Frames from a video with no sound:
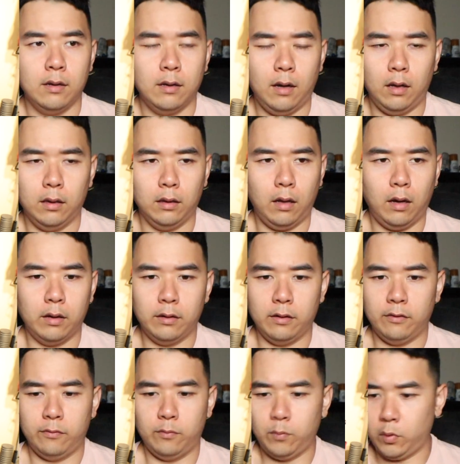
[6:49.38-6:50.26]
a lot
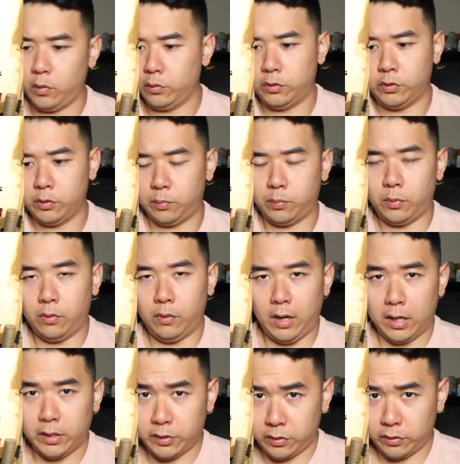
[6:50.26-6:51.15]
of multiple
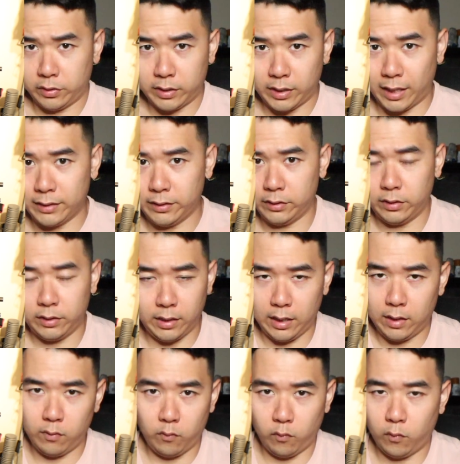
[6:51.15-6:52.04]
exercises
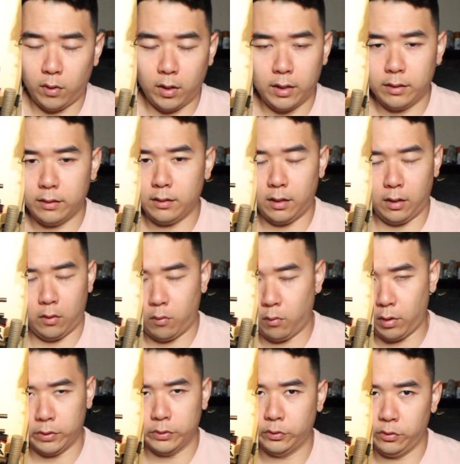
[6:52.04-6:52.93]
in one, a
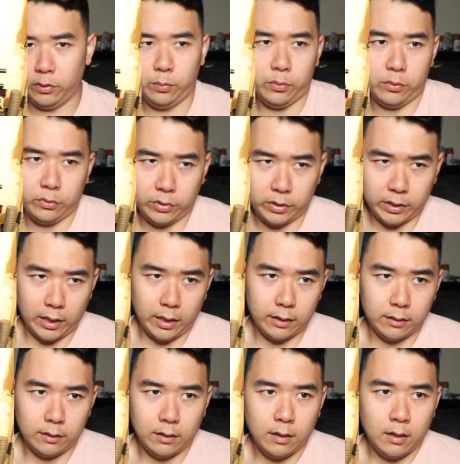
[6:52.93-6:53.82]
quadruple
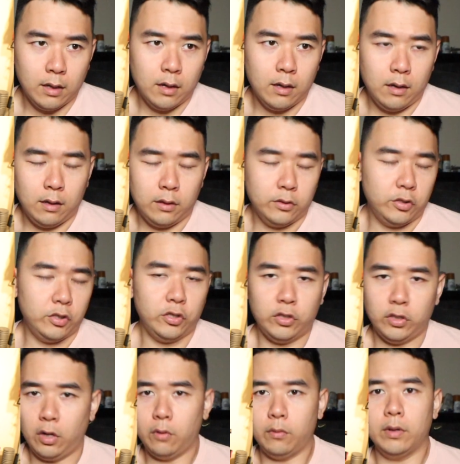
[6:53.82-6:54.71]
set,
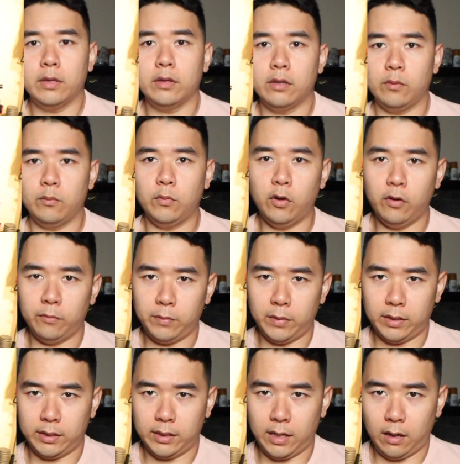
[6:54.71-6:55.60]
slowing the
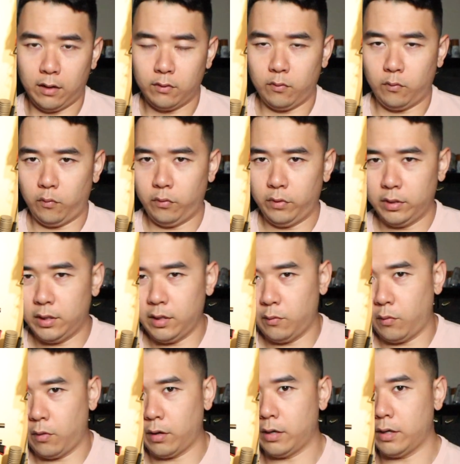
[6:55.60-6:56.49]
movement down, really
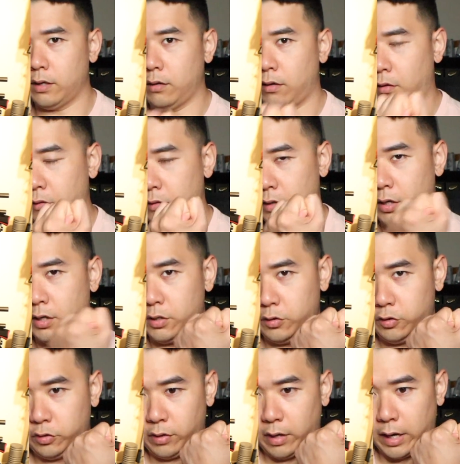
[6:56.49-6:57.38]
working on the
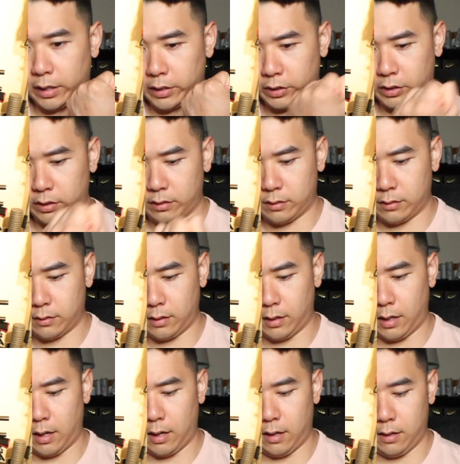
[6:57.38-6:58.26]
contraction
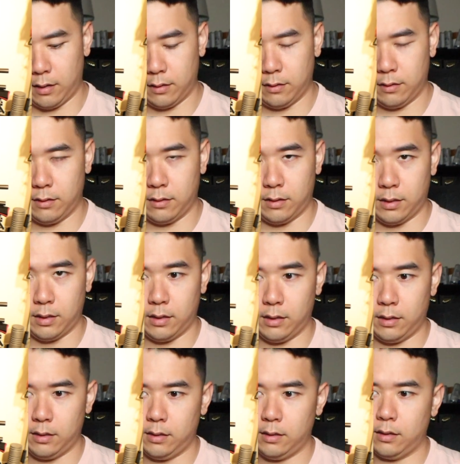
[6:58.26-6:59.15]
and
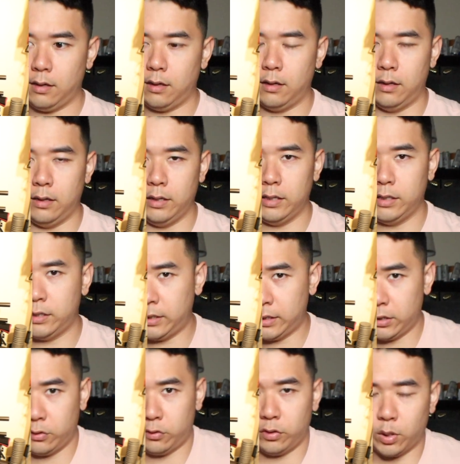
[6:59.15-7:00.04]
the
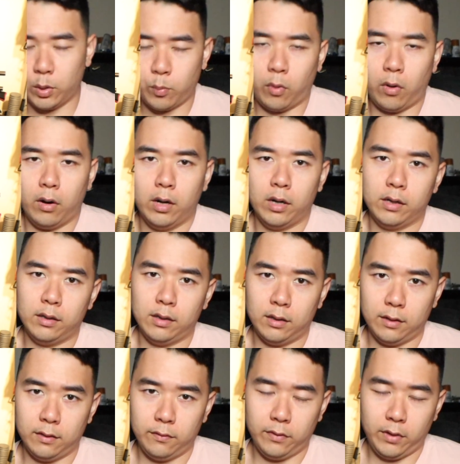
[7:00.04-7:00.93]
eccentric part
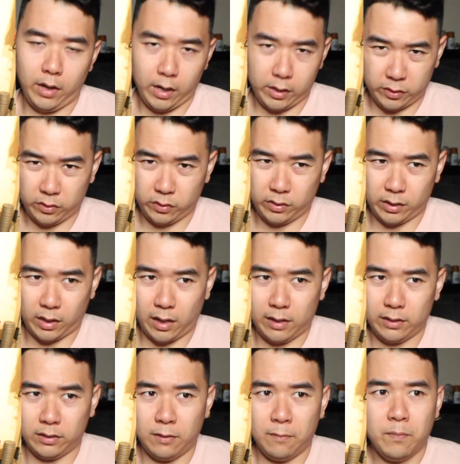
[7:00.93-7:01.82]
of the
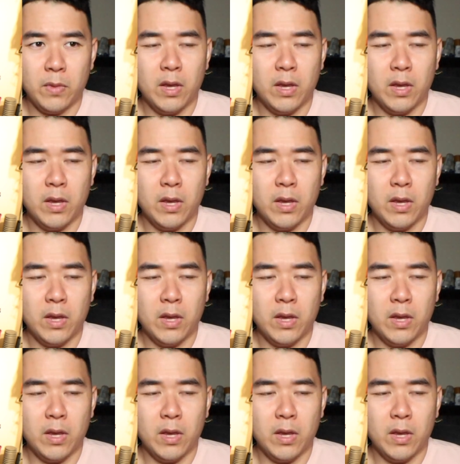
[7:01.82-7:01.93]
exercise.